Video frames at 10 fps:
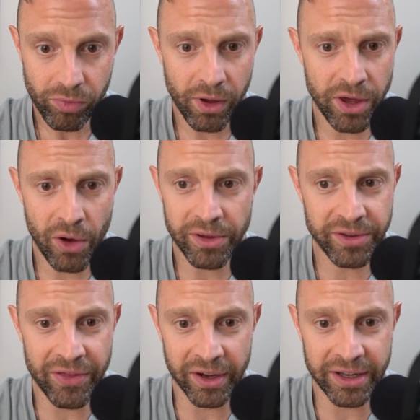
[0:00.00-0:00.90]
He
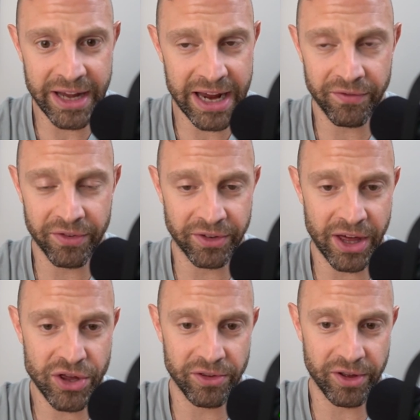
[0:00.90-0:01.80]
said the Canadian
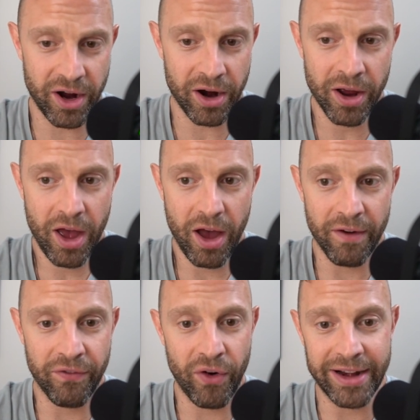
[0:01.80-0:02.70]
physicians are
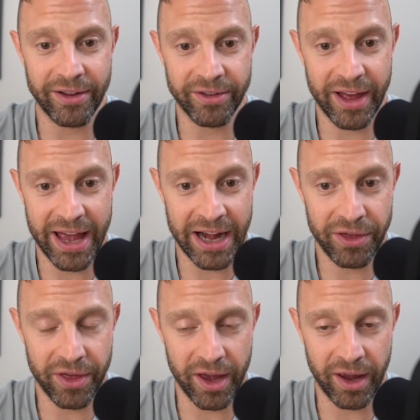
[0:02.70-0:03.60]
afraid to say
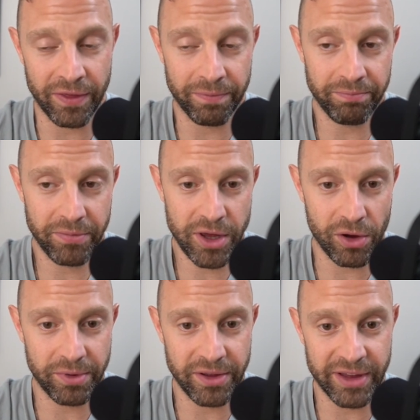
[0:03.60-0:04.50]
anything, and
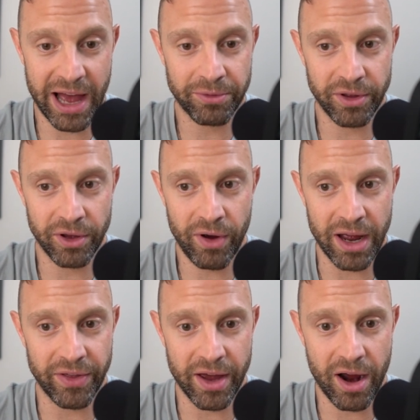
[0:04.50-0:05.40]
he's absolutely
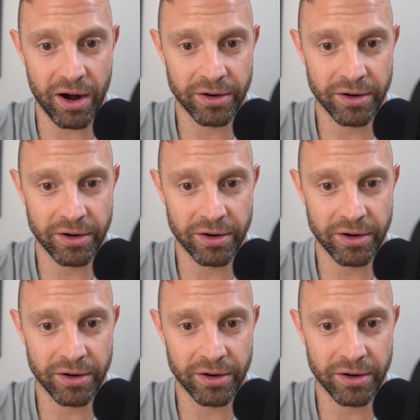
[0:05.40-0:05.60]
right. They are.